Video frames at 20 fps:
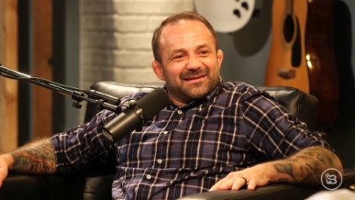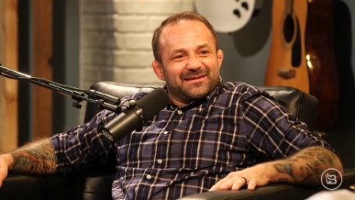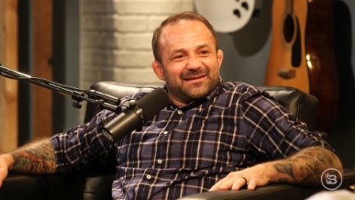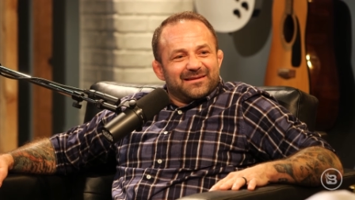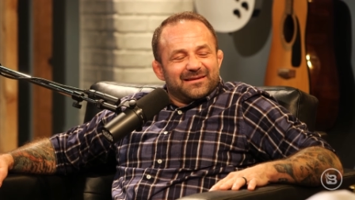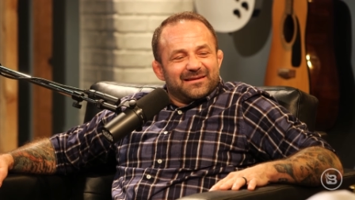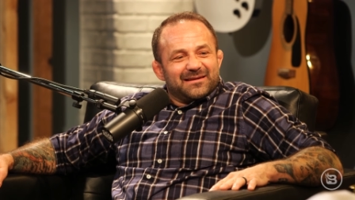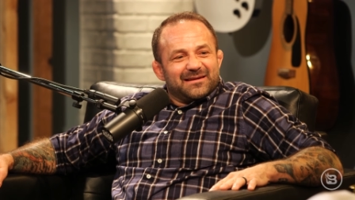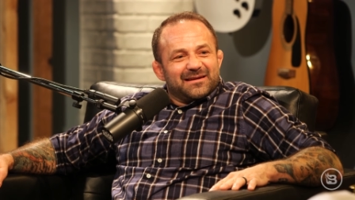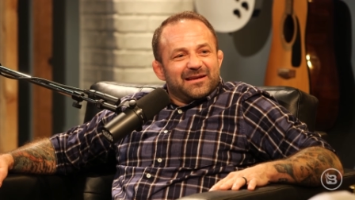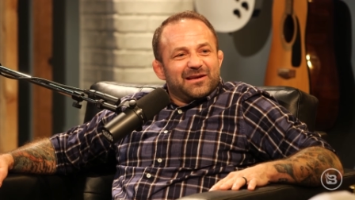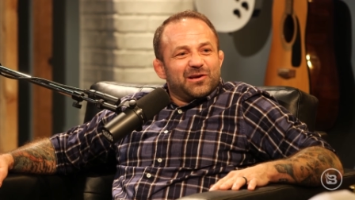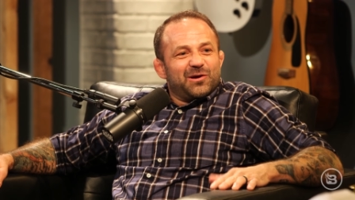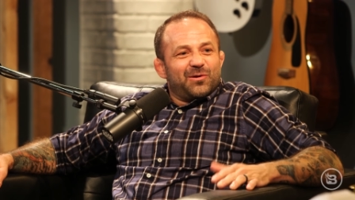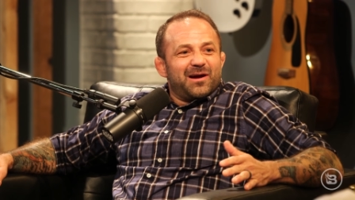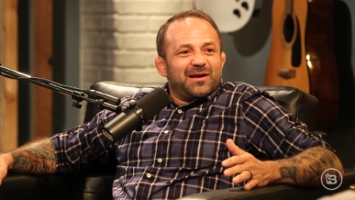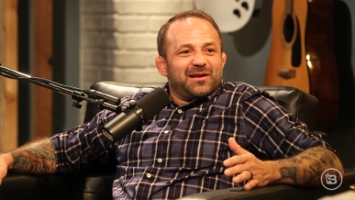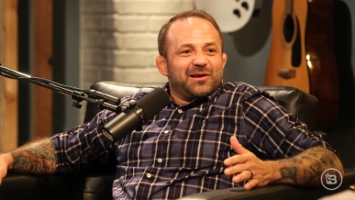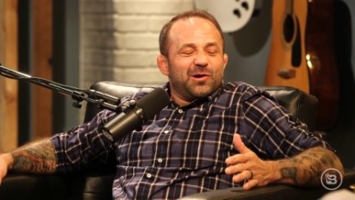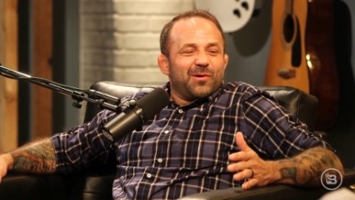amazing. You know
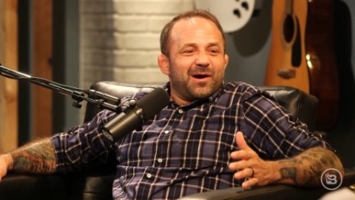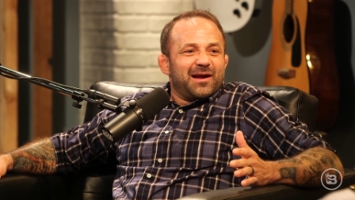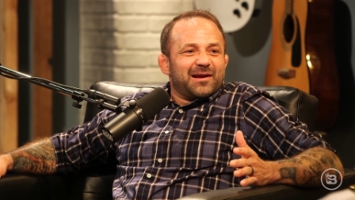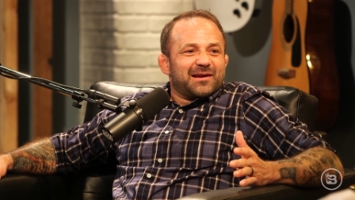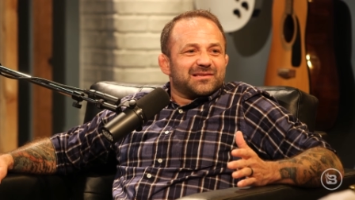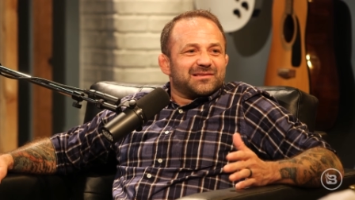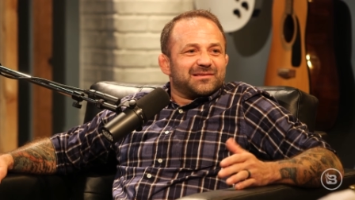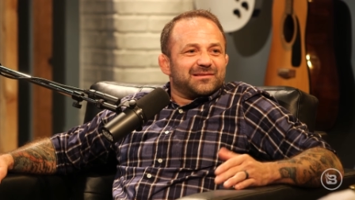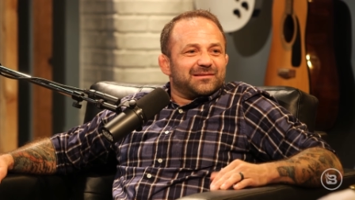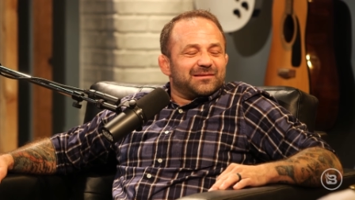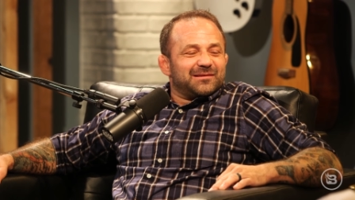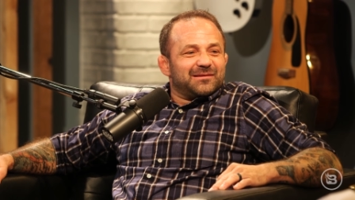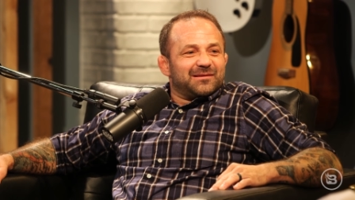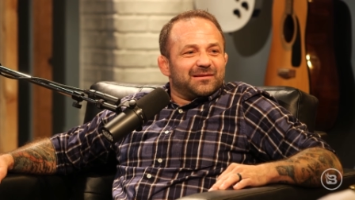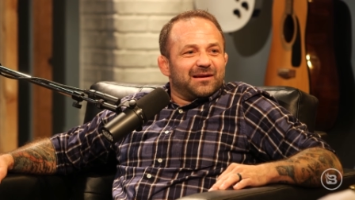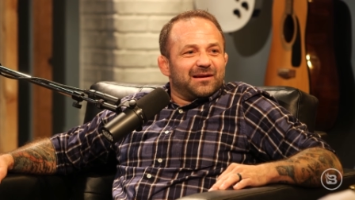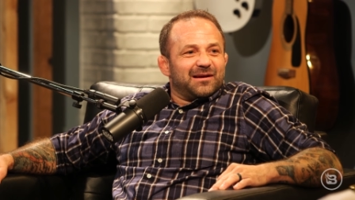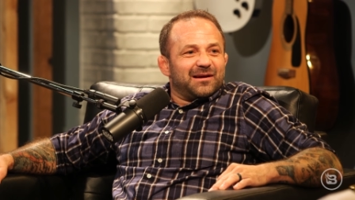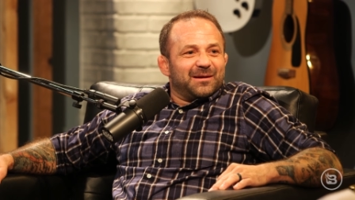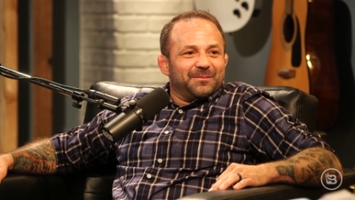what? You know why? Because
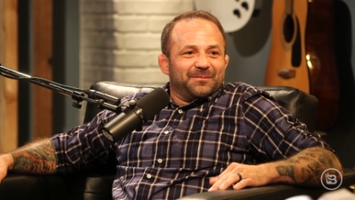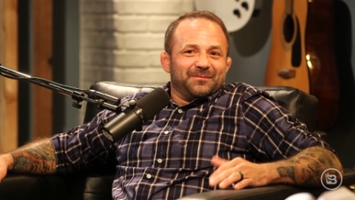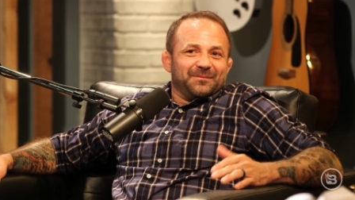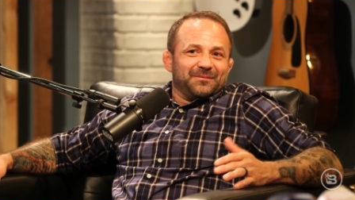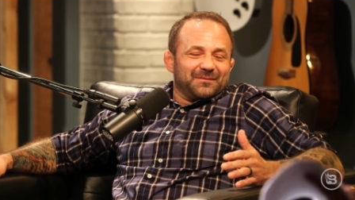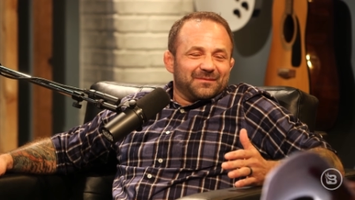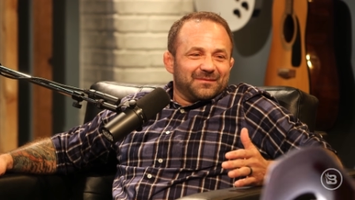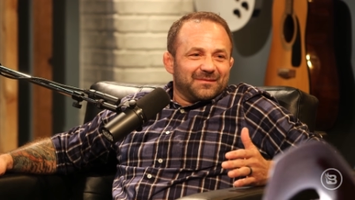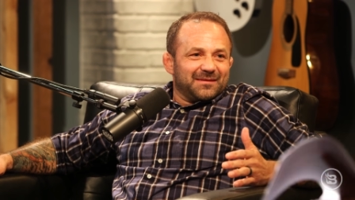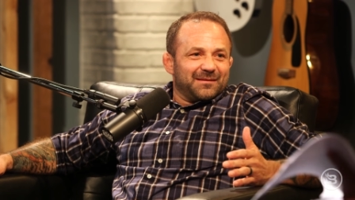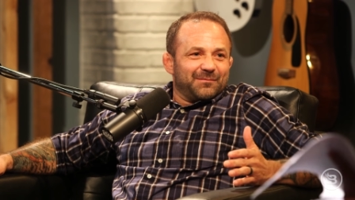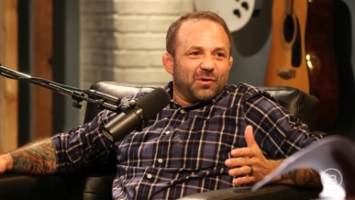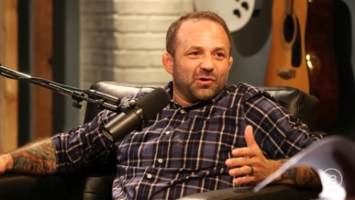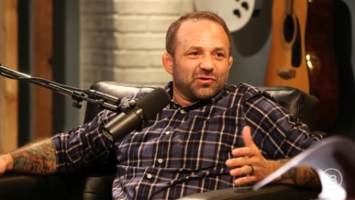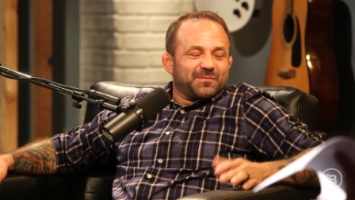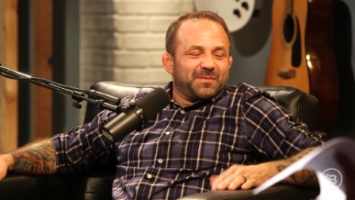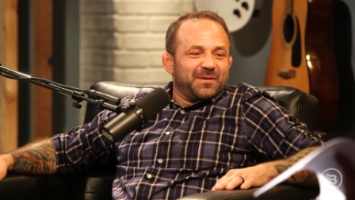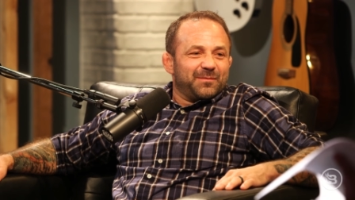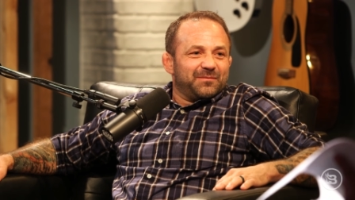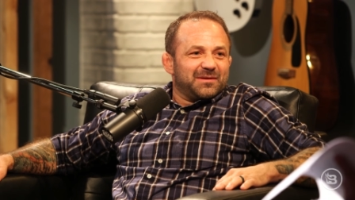uh,
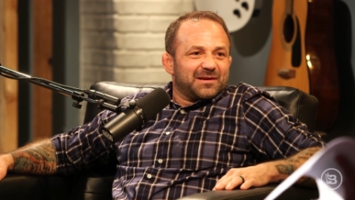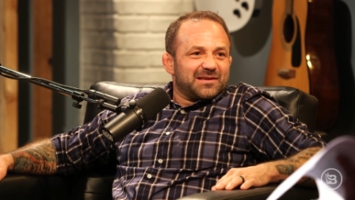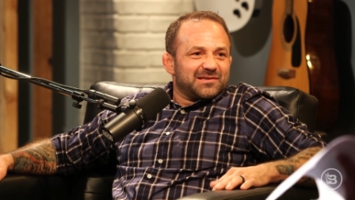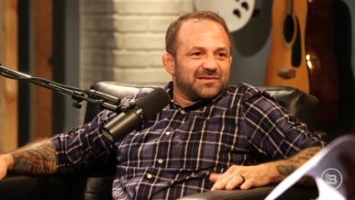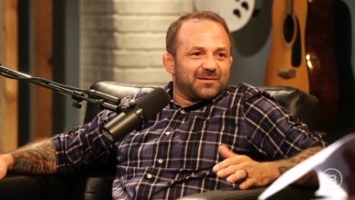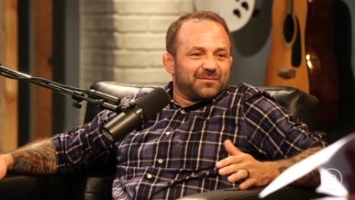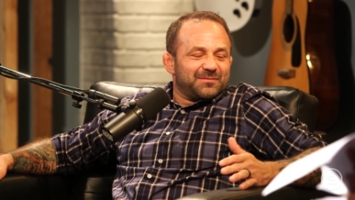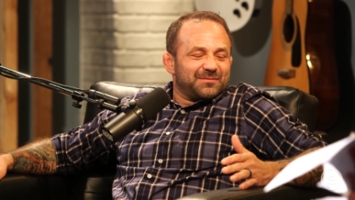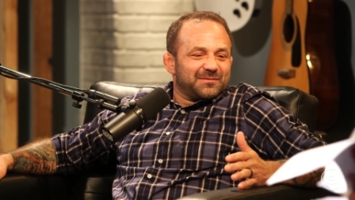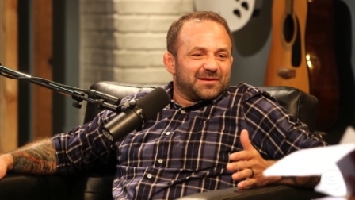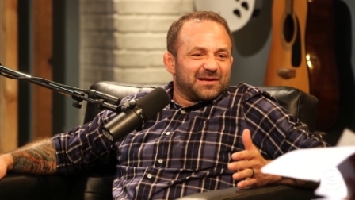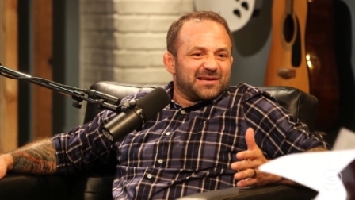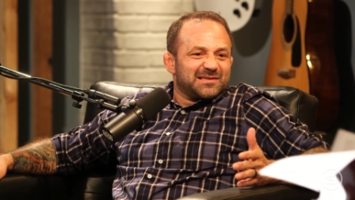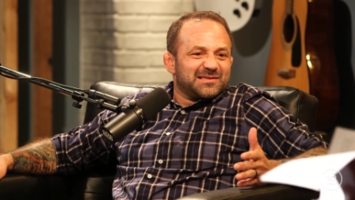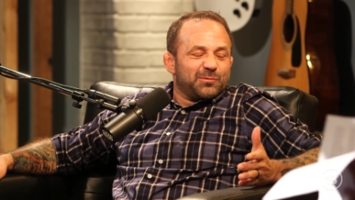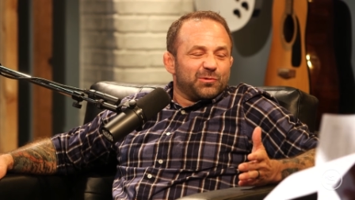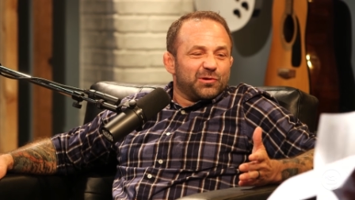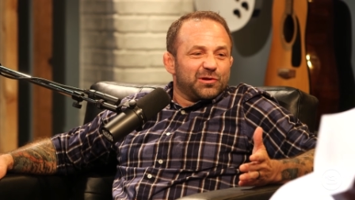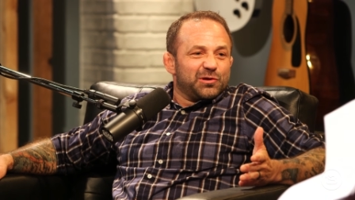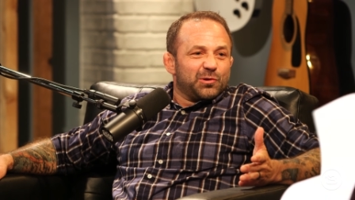most people because they because
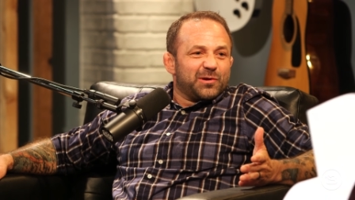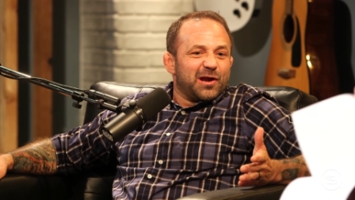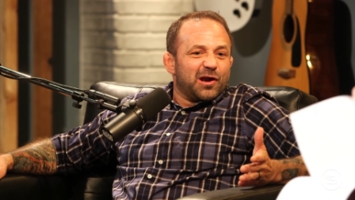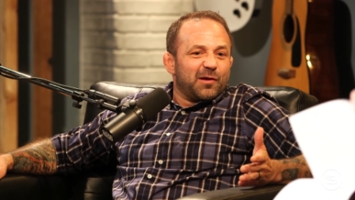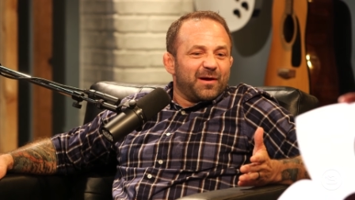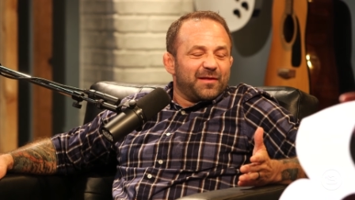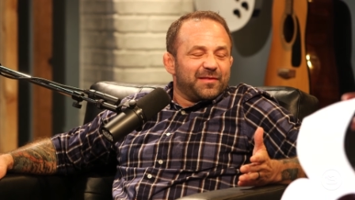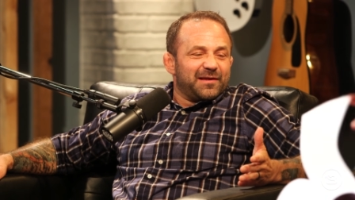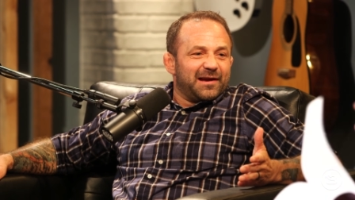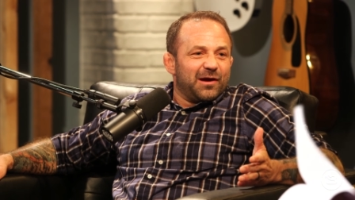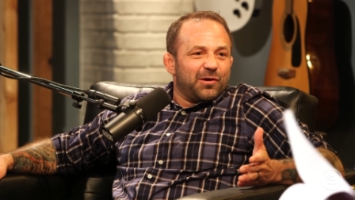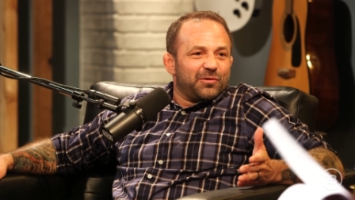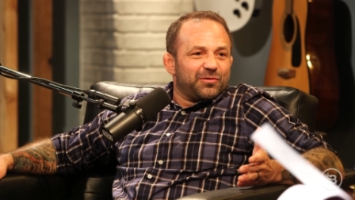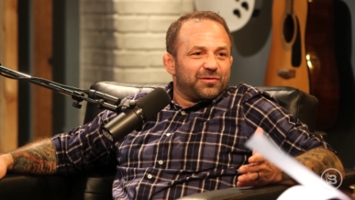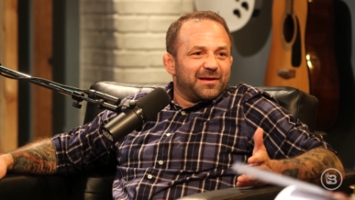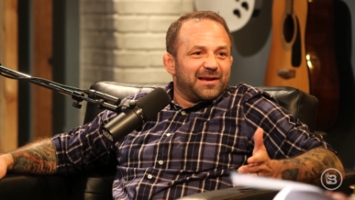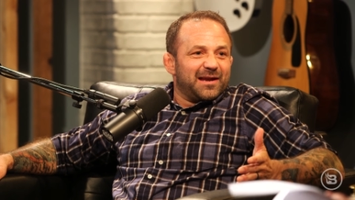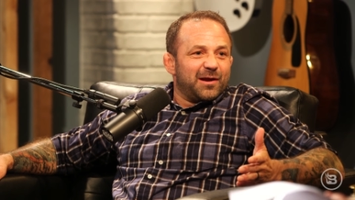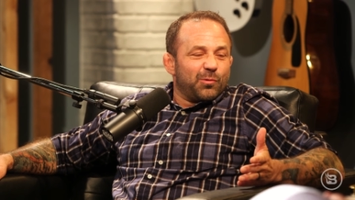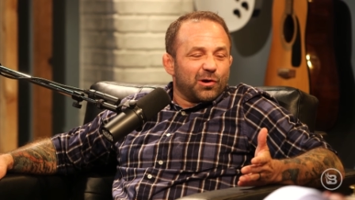they really do care about their health
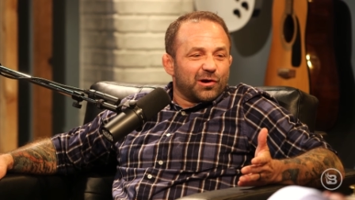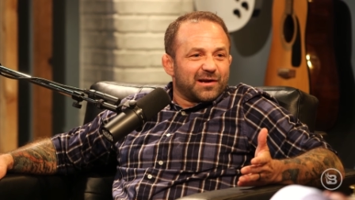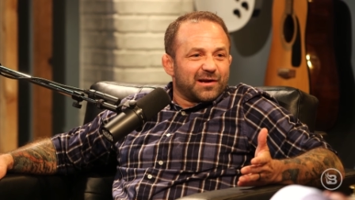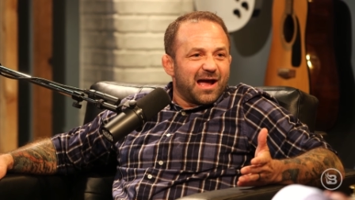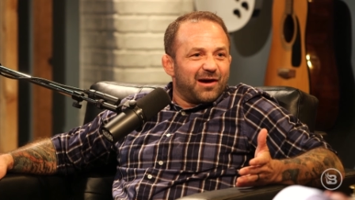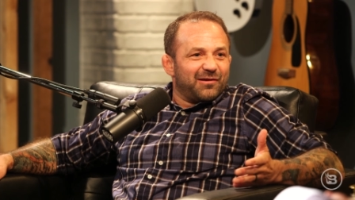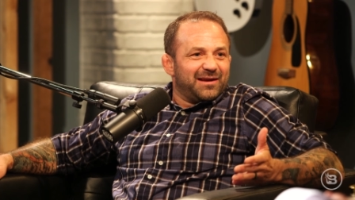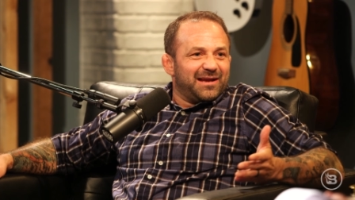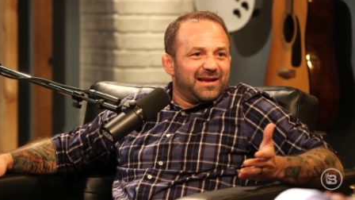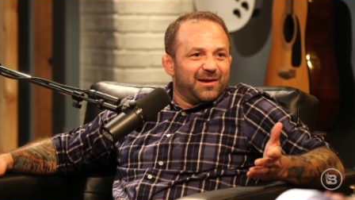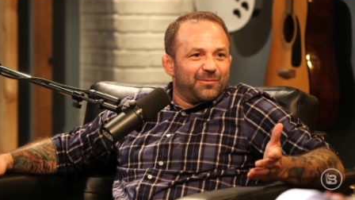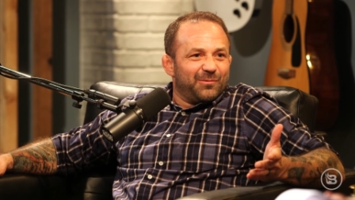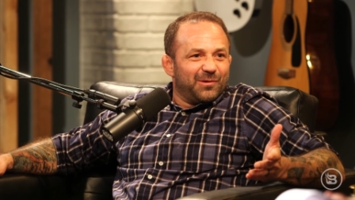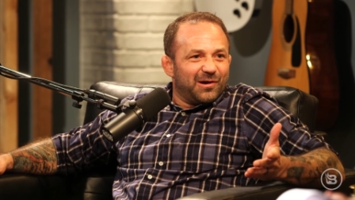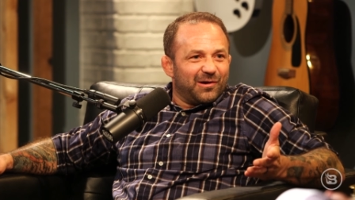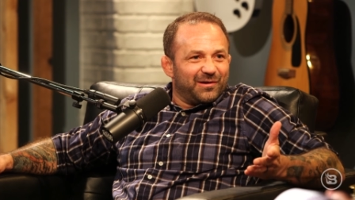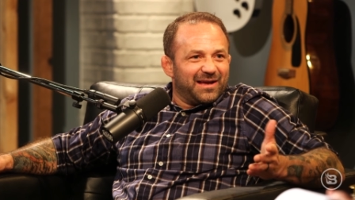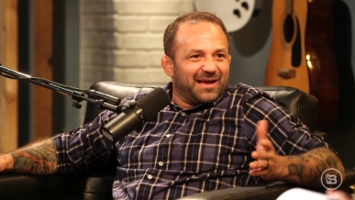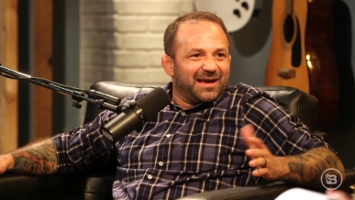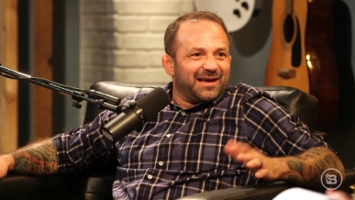and people they work out, eat
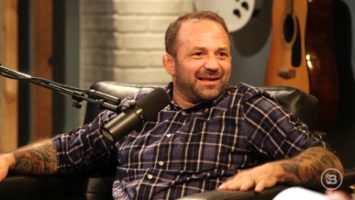well, yeah,